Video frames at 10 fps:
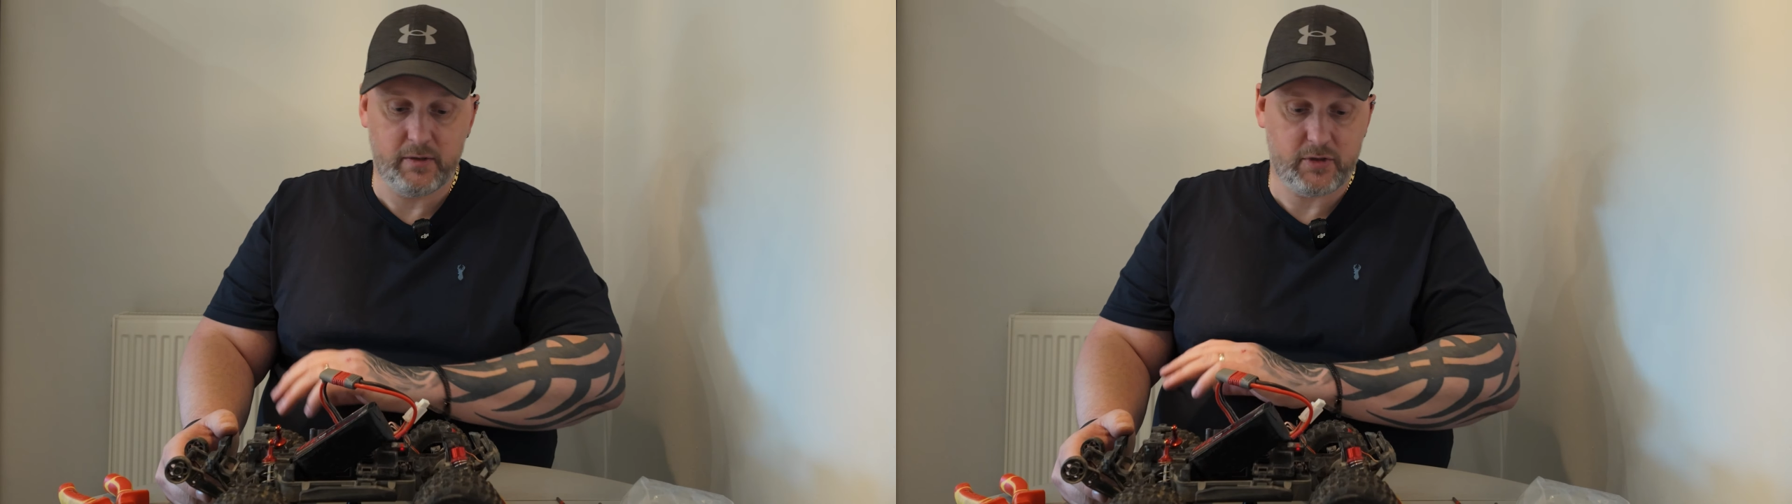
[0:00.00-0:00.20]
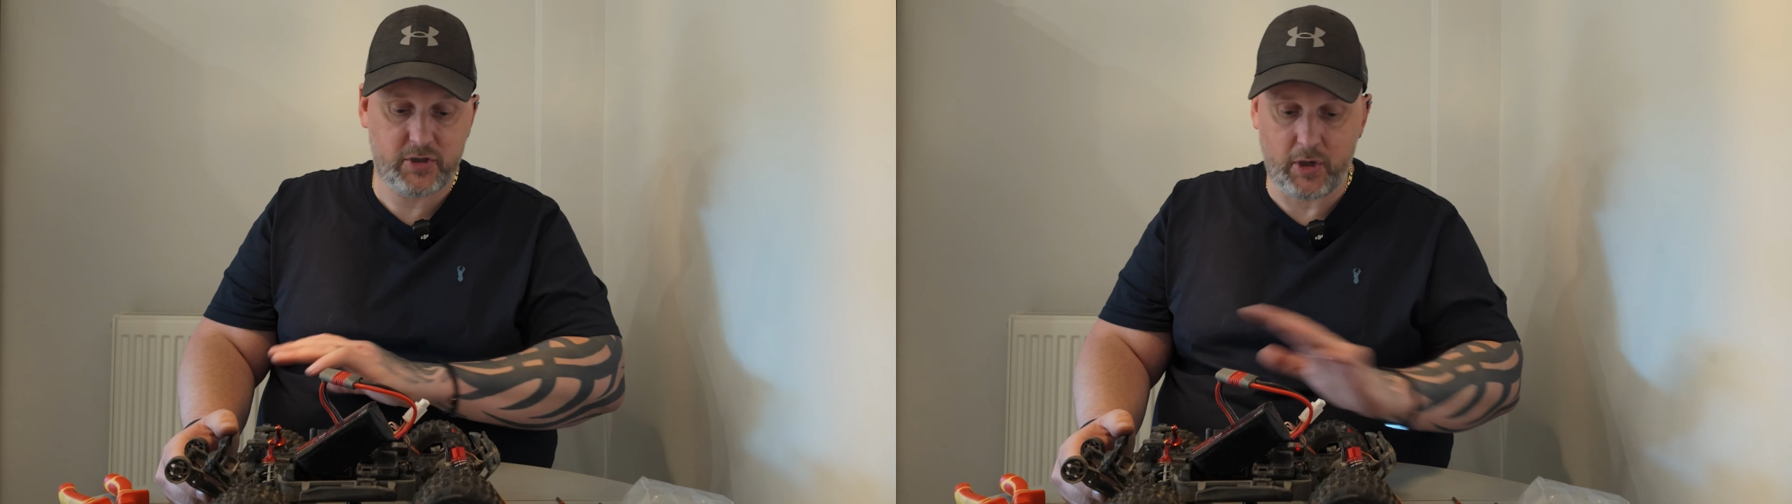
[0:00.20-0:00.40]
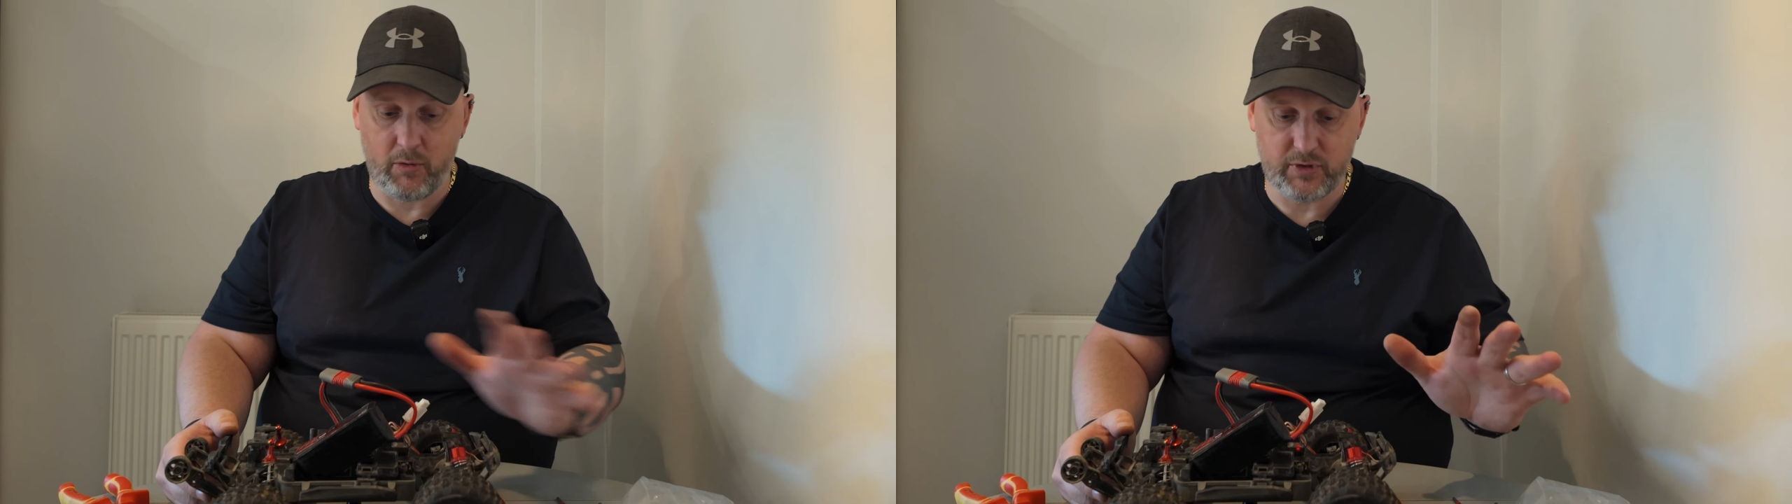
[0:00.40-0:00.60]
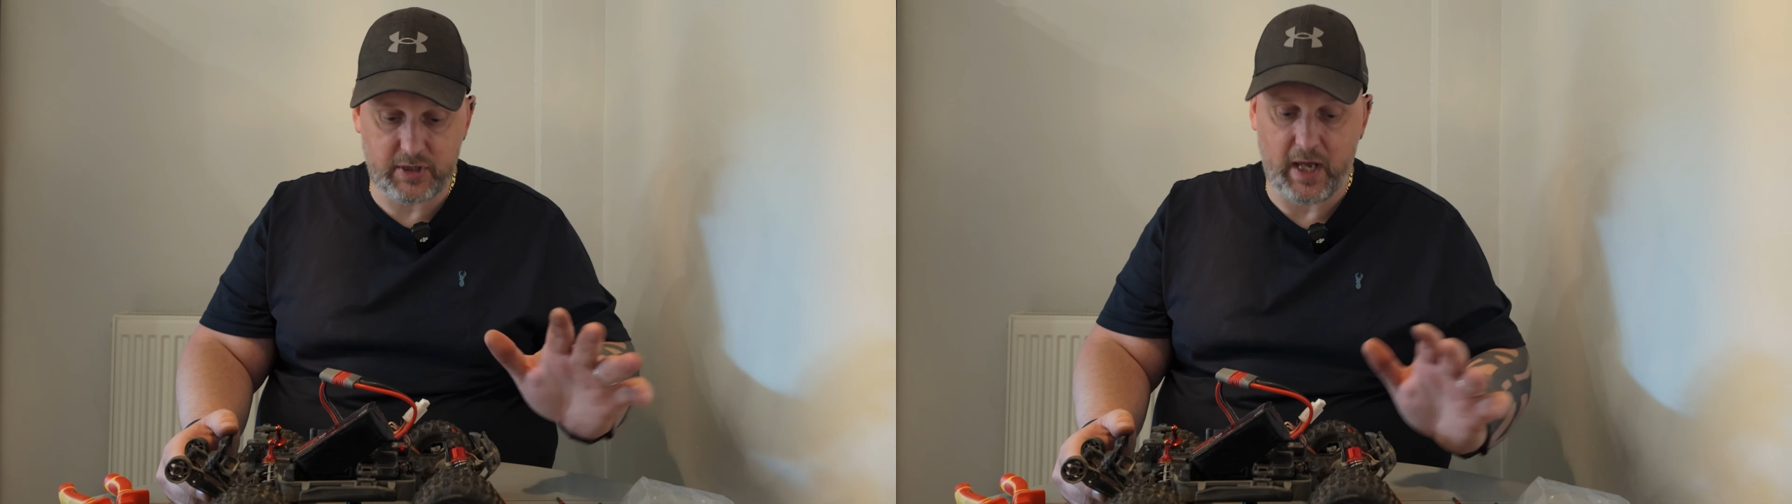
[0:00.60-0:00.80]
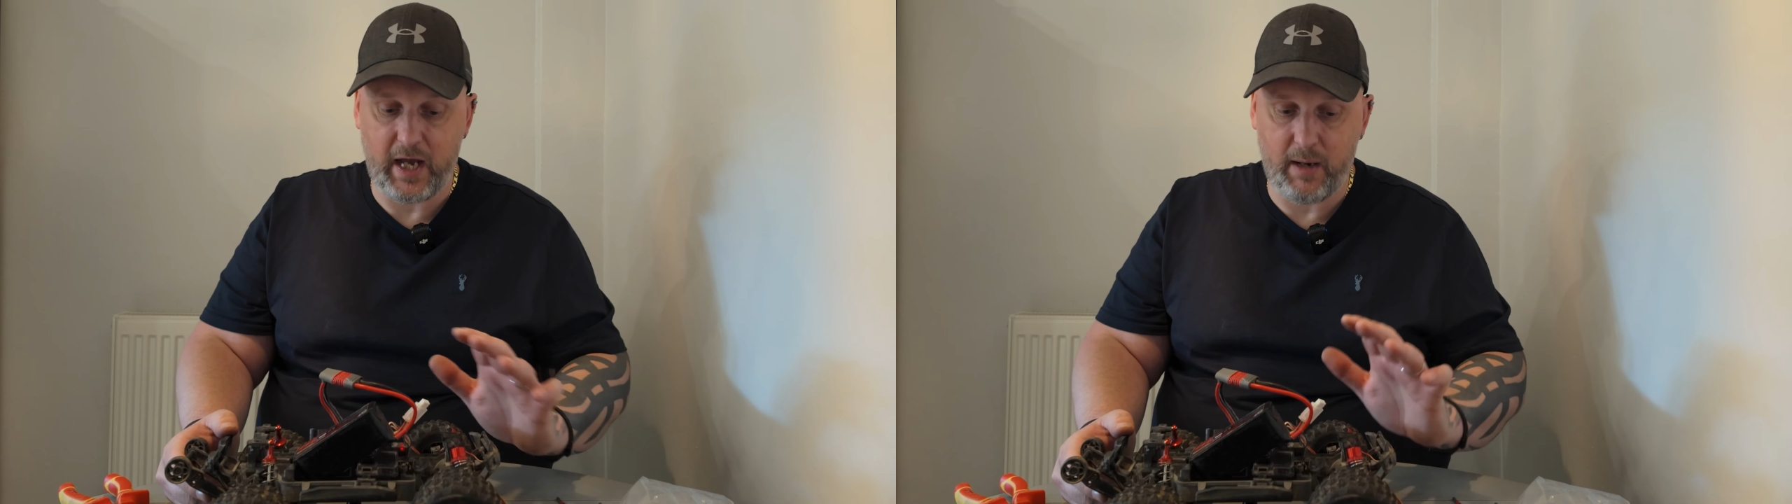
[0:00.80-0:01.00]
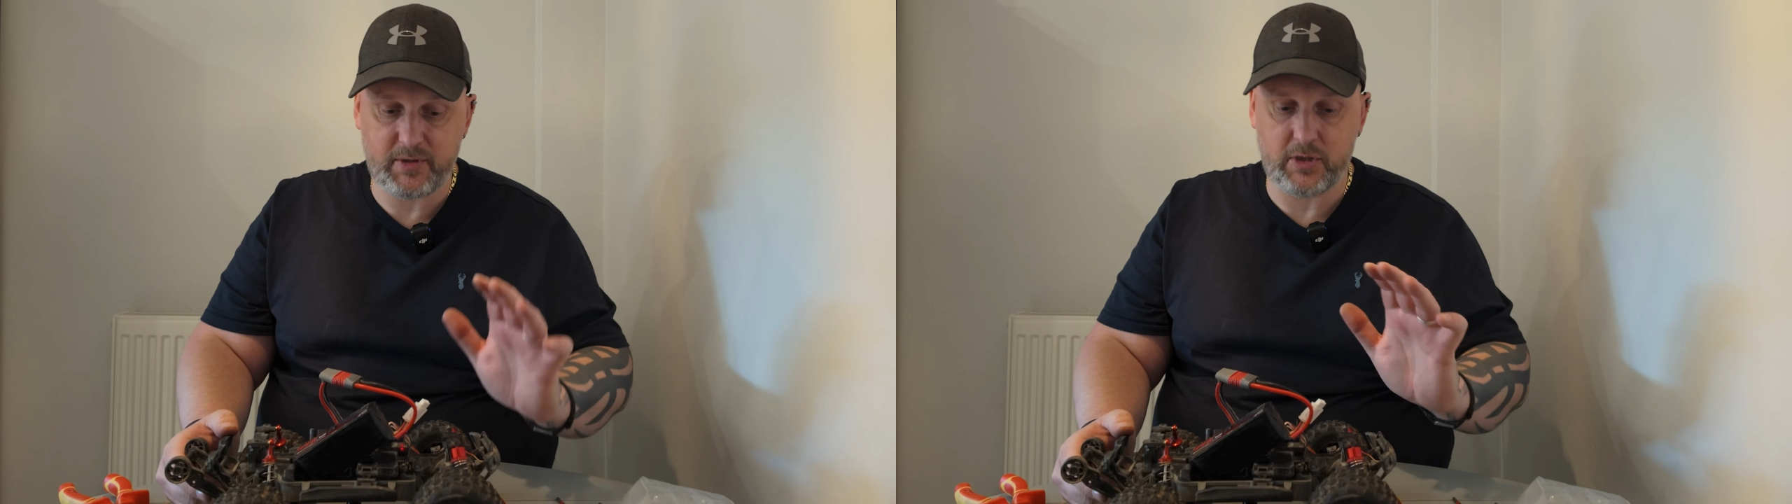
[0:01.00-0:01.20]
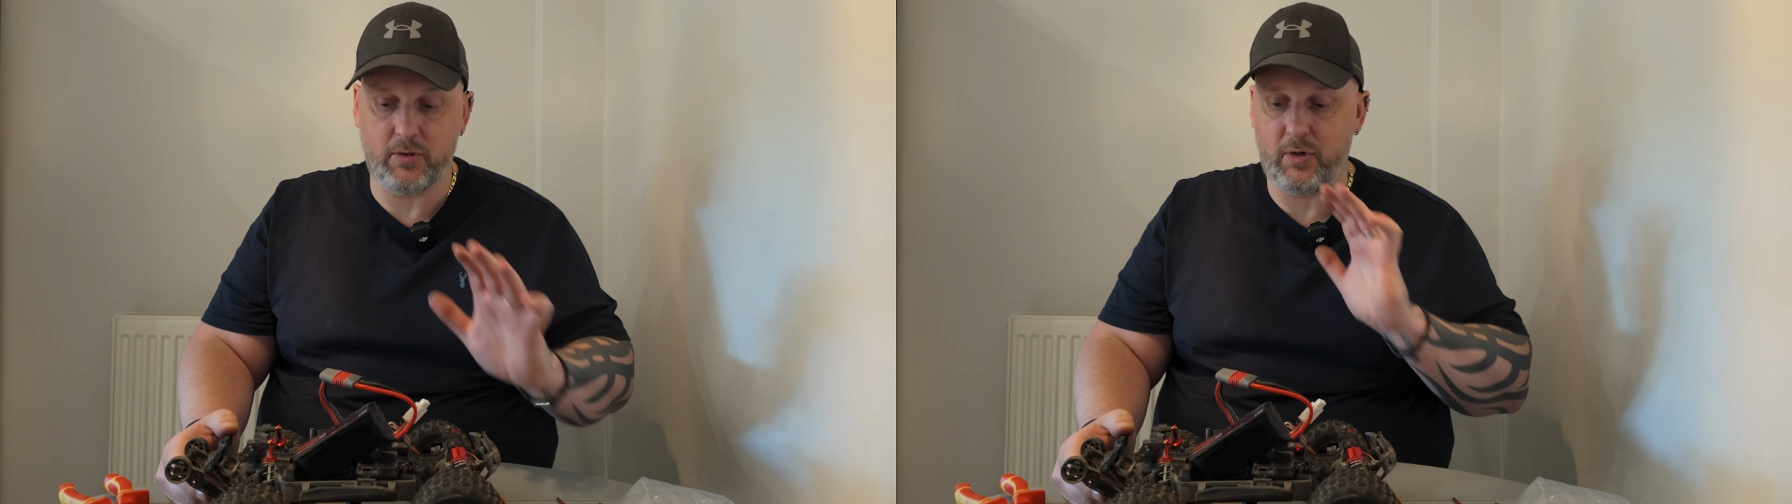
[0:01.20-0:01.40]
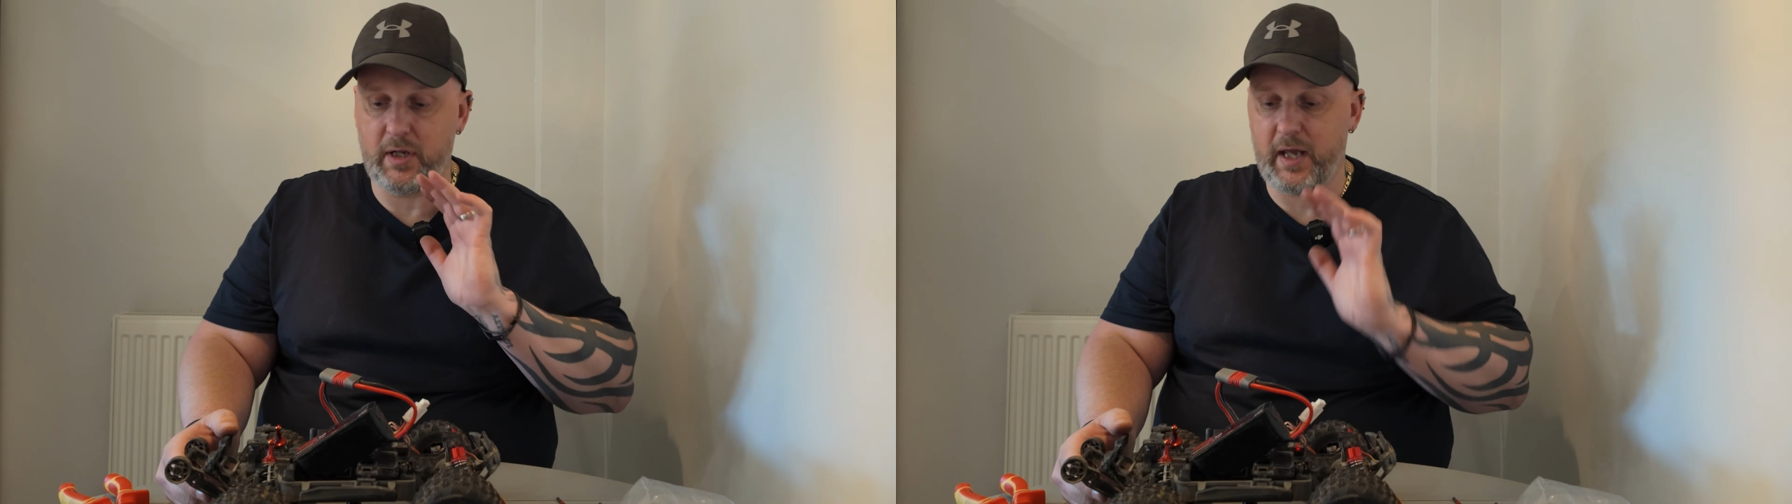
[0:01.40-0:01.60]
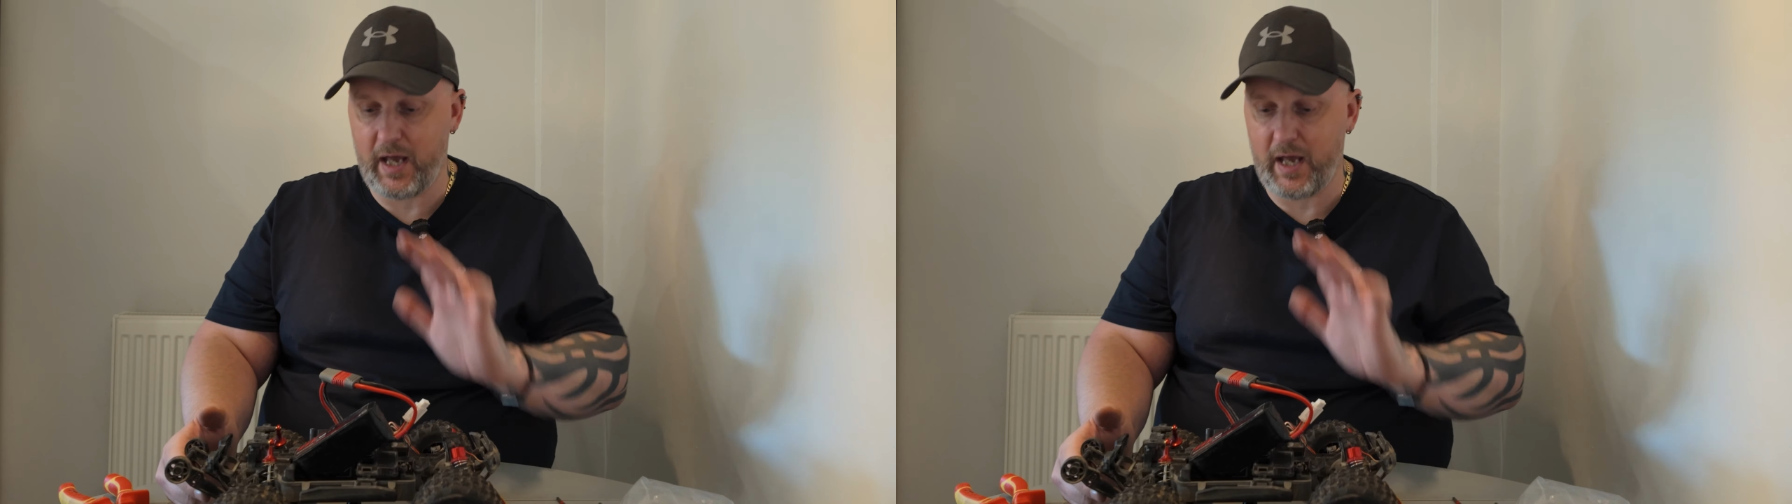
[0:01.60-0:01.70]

stones get absolutely